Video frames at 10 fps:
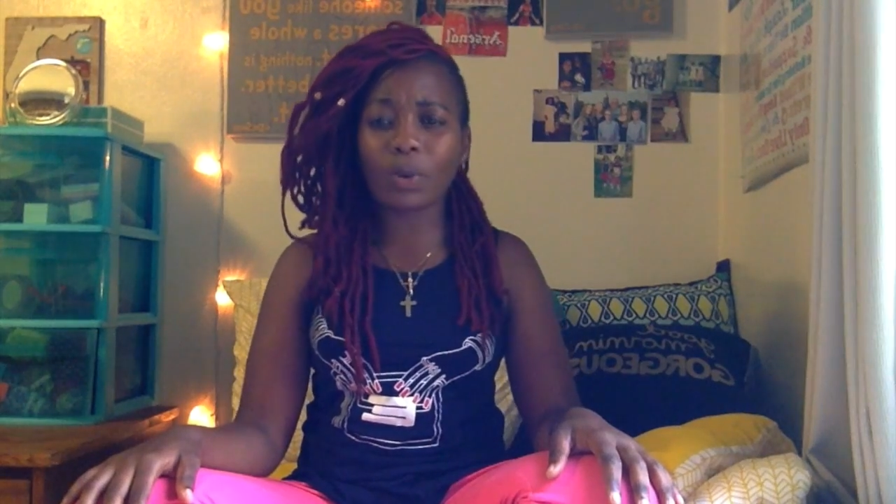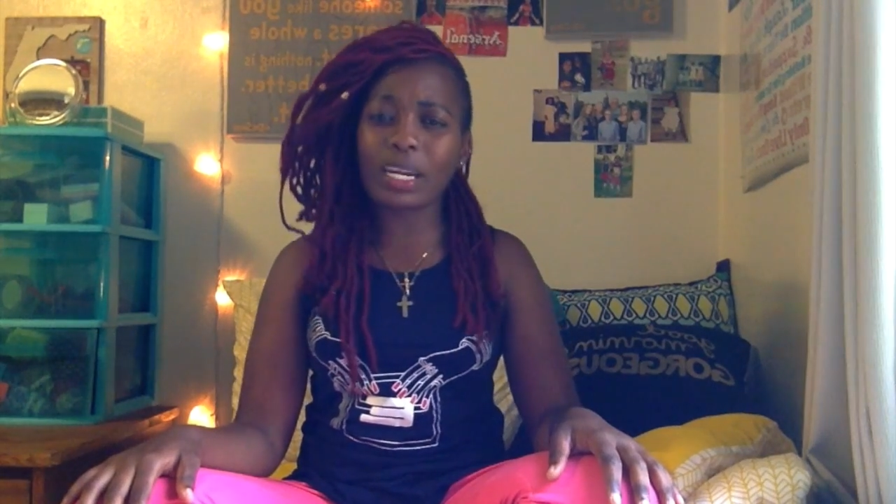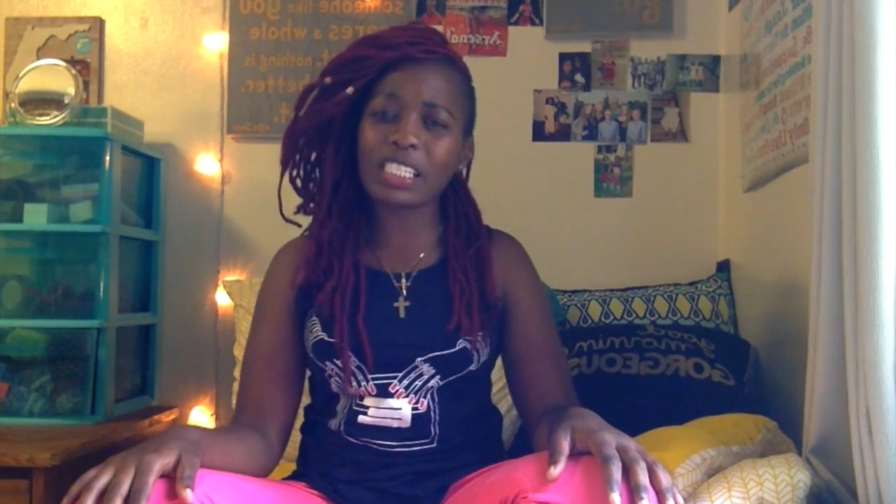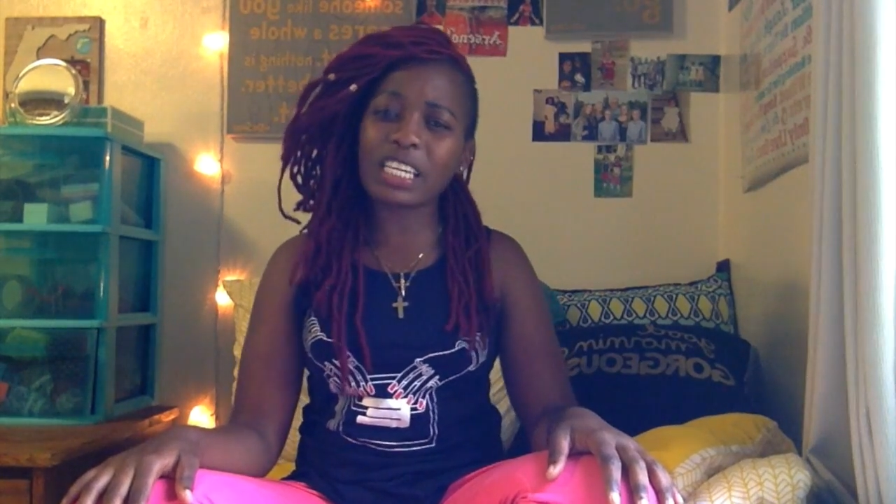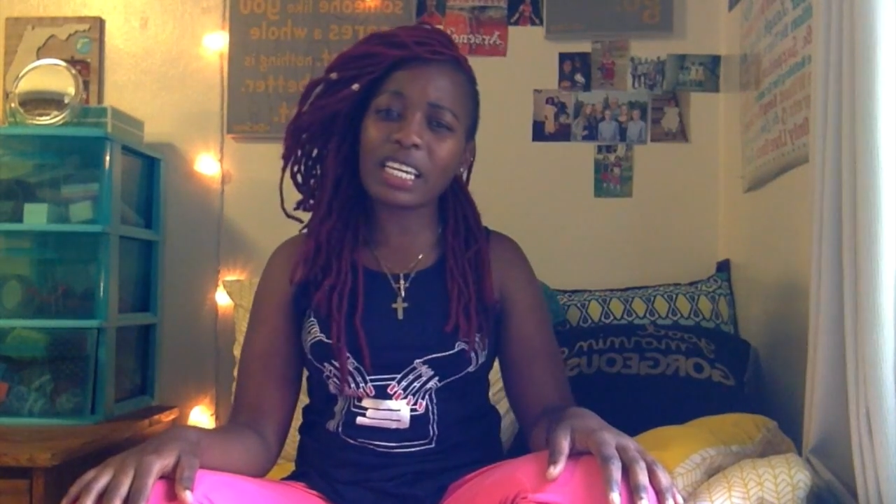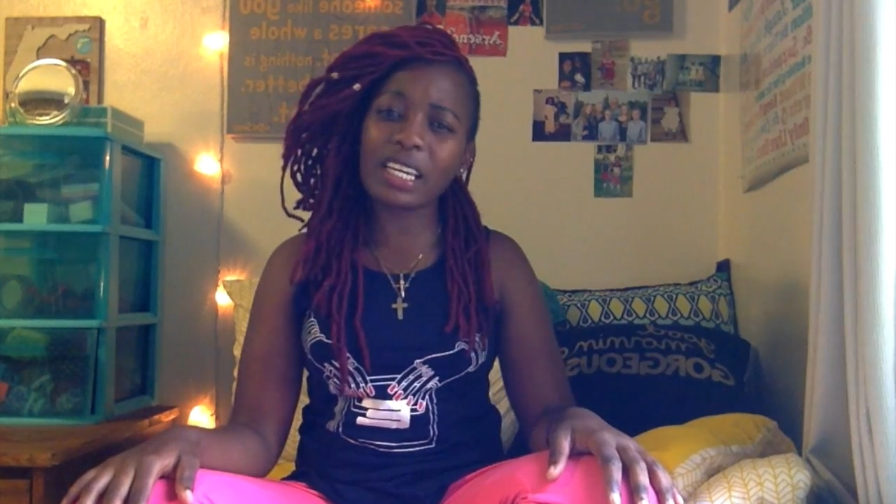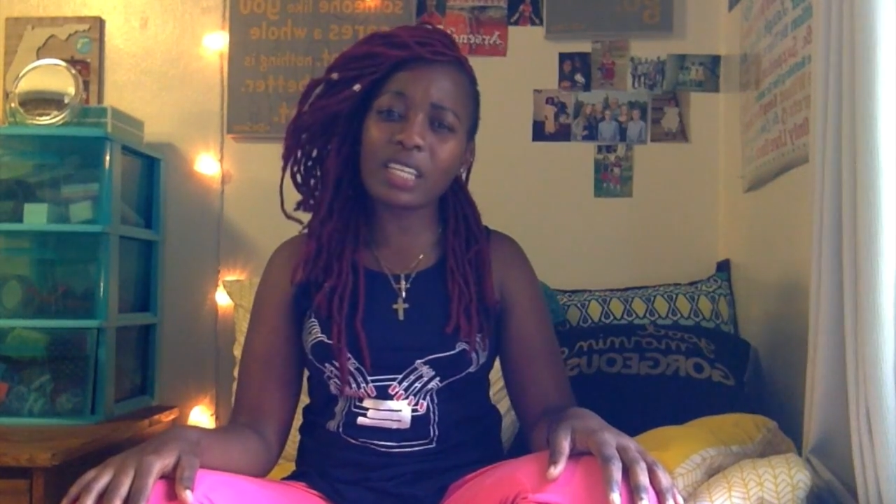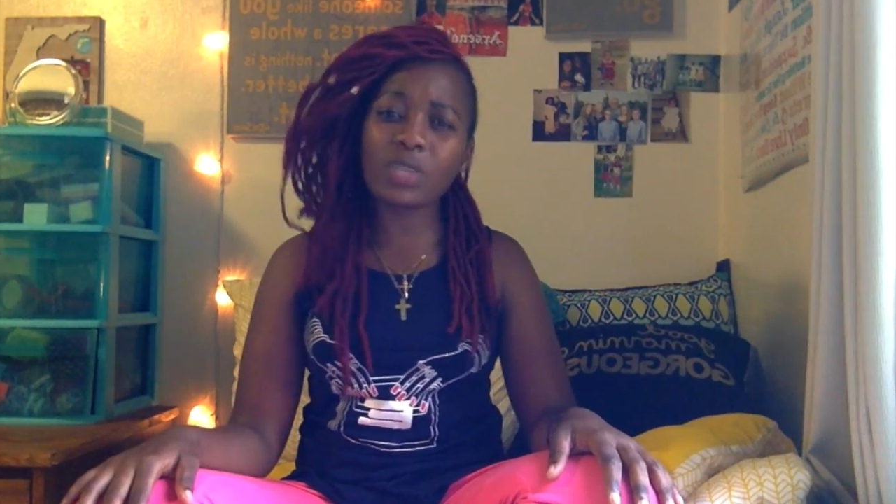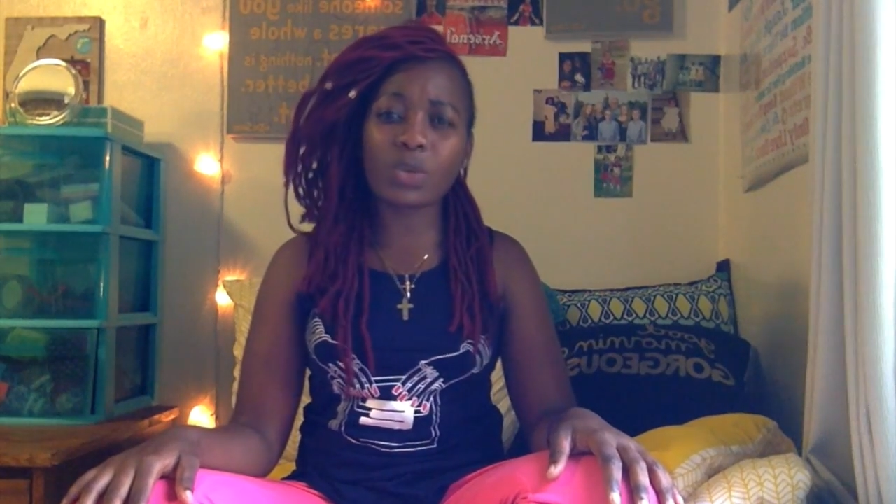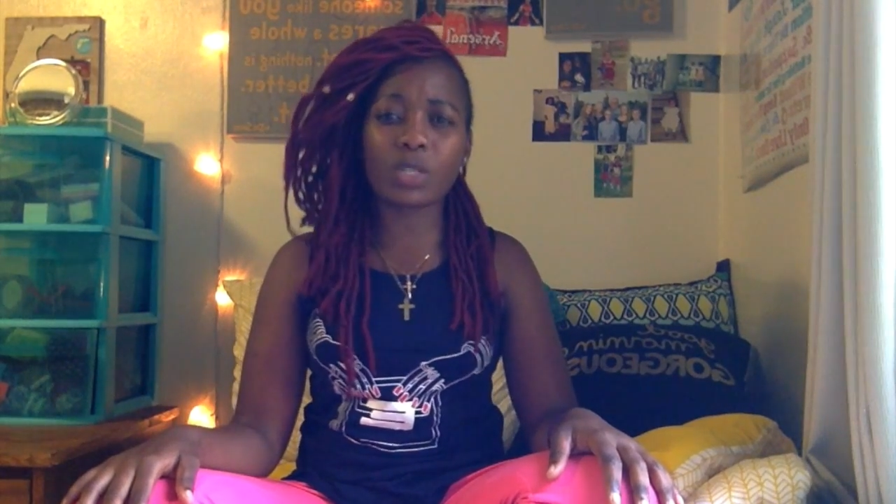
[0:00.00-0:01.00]
when a
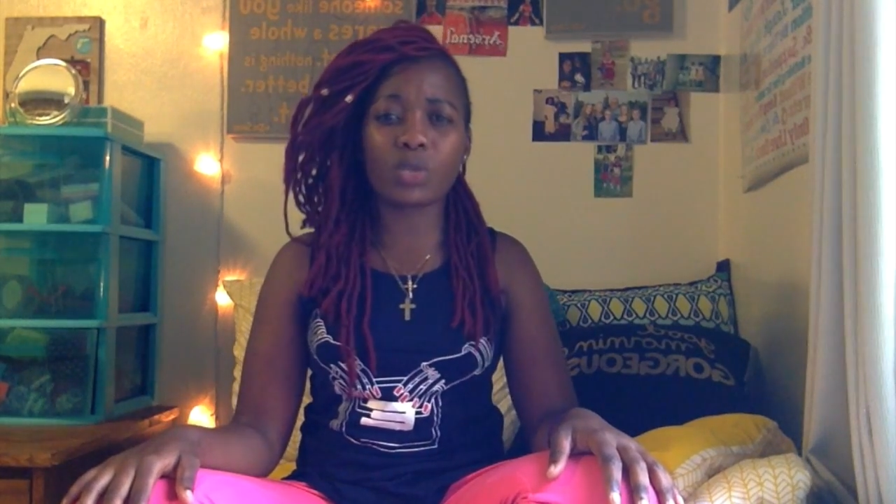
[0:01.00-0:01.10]
Chinese wants